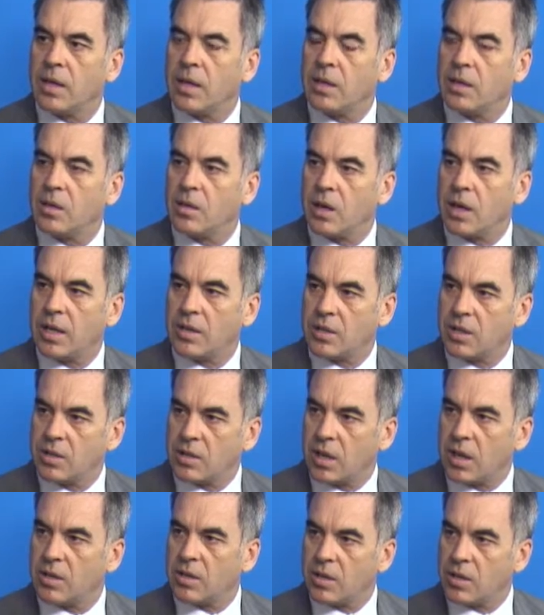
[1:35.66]
In
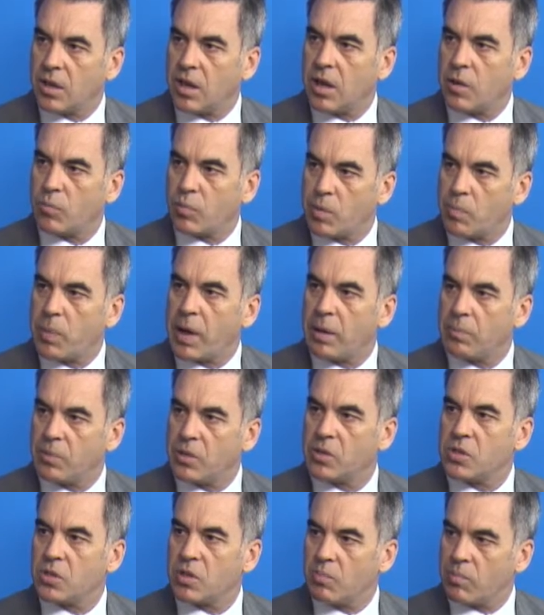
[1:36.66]
1999, we
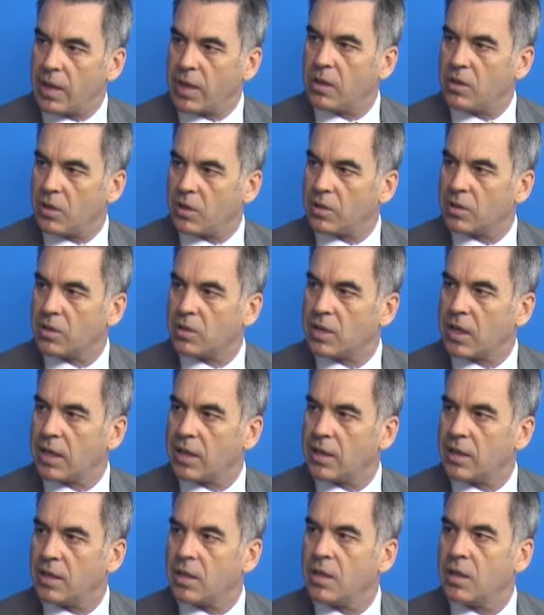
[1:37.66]
published the MEDNOX
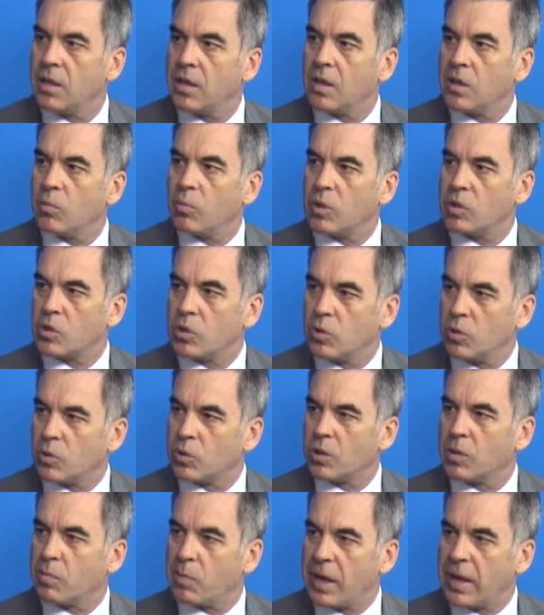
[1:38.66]
study, which
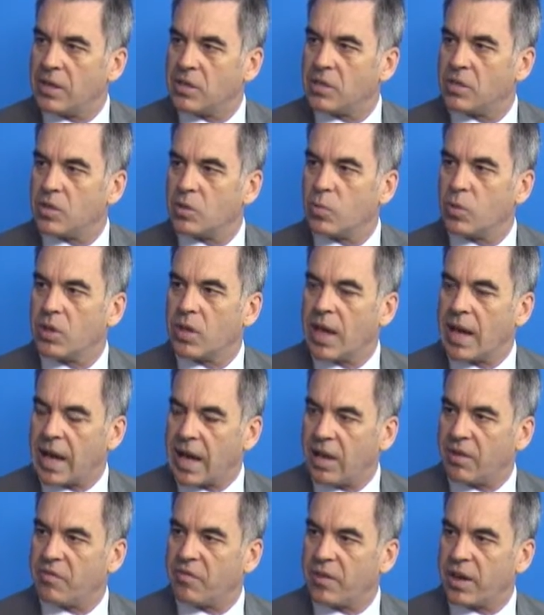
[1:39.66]
looked at patients with
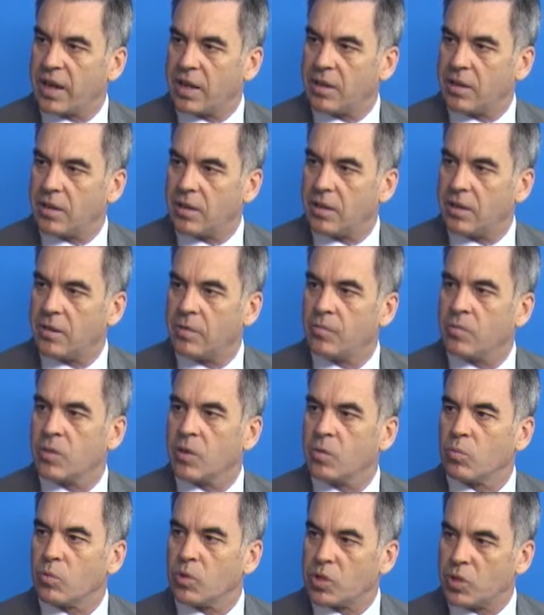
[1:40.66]
heart failure,
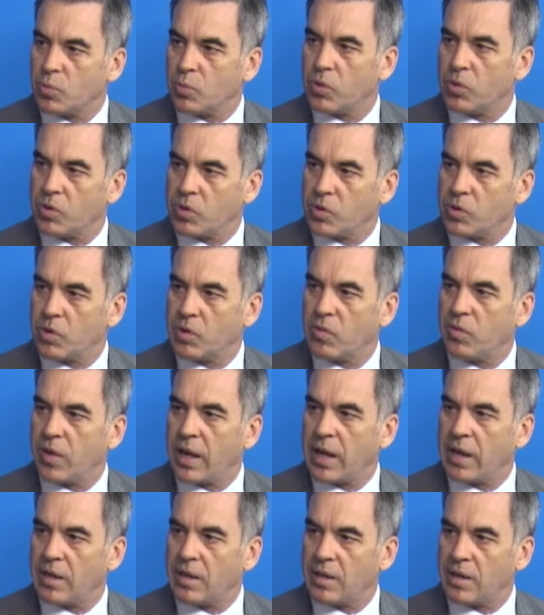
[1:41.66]
respiratory
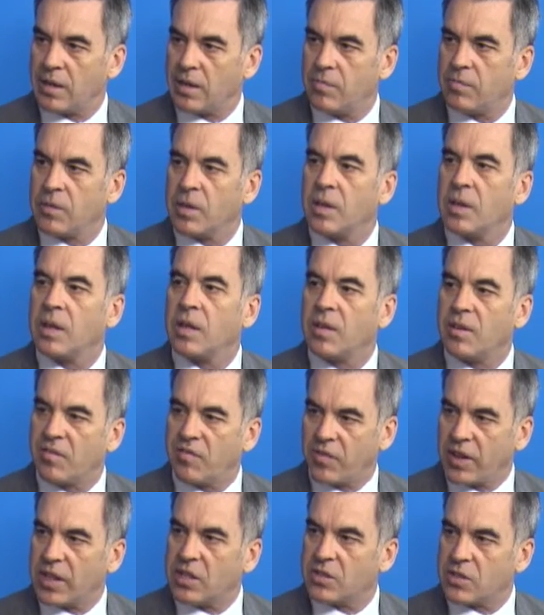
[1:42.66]
failure,
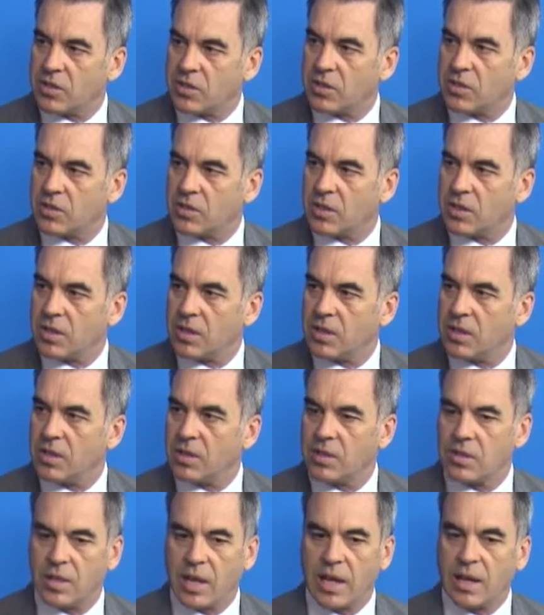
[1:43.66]
infectious
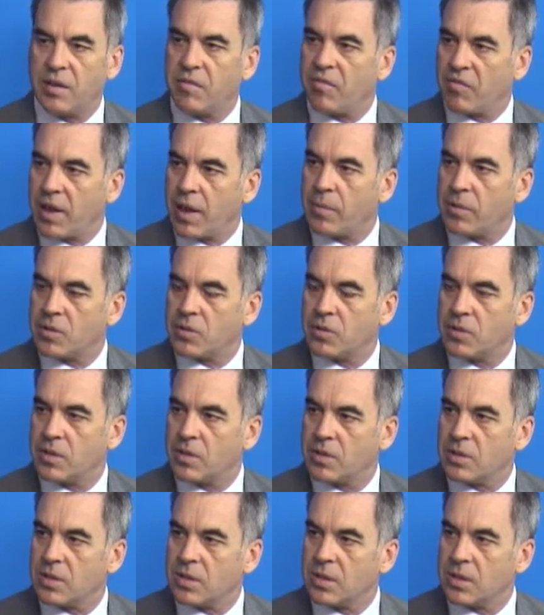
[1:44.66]
disease, and inflammatory
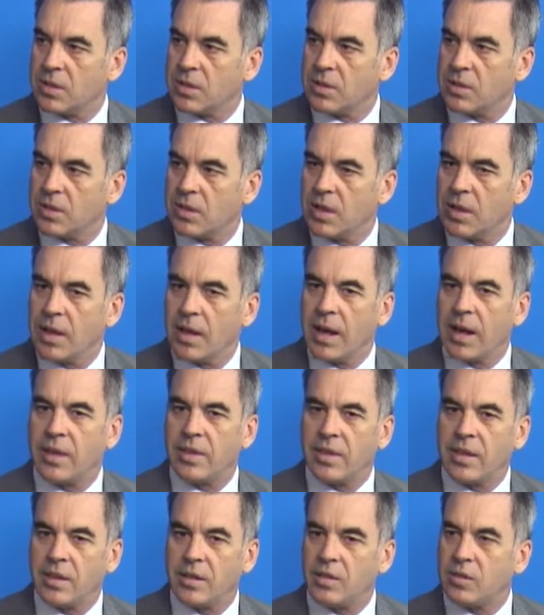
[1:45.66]
disease.
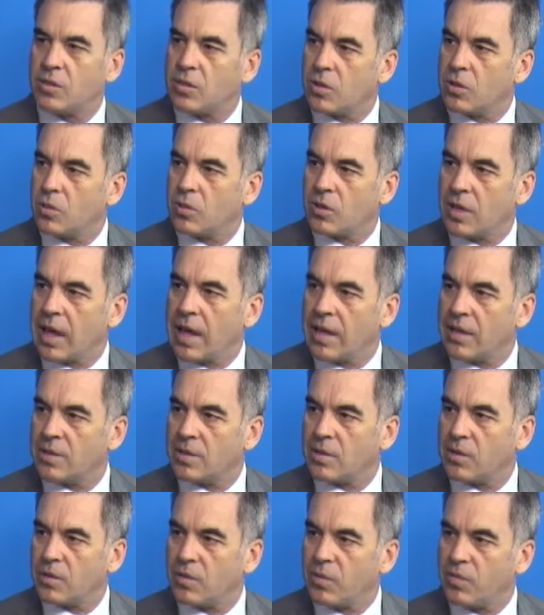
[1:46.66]
And then in
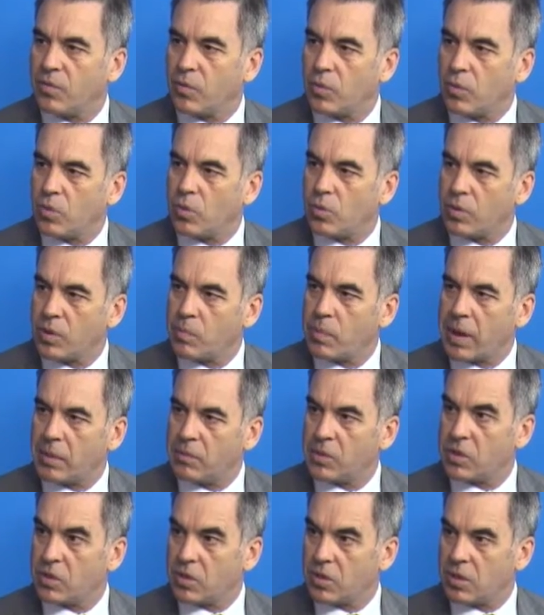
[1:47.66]
2004, we
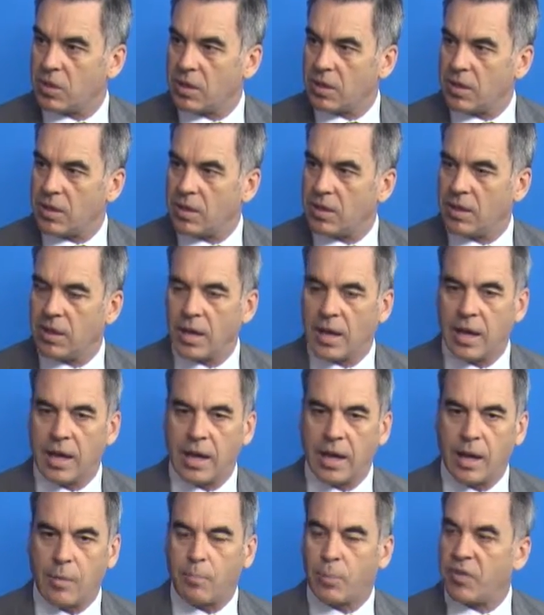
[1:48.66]
published the
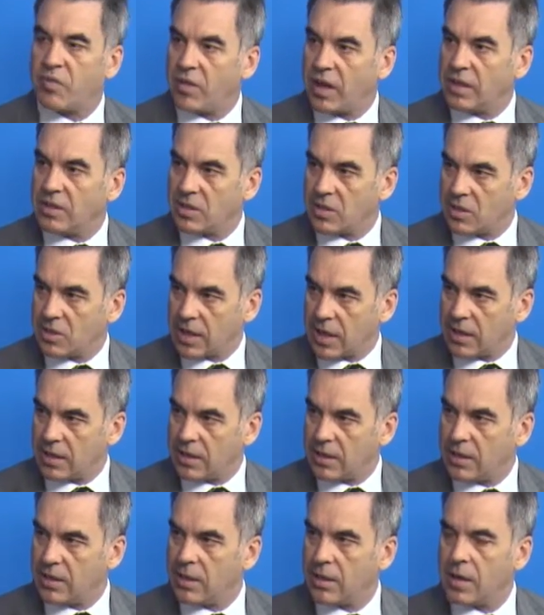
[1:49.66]
PREVENT
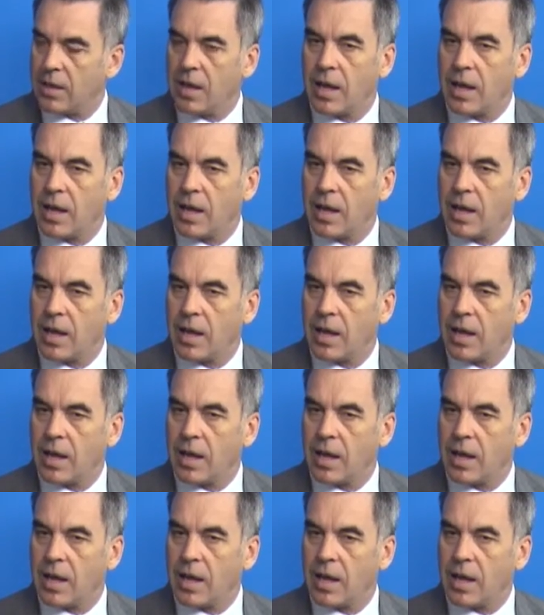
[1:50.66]
study,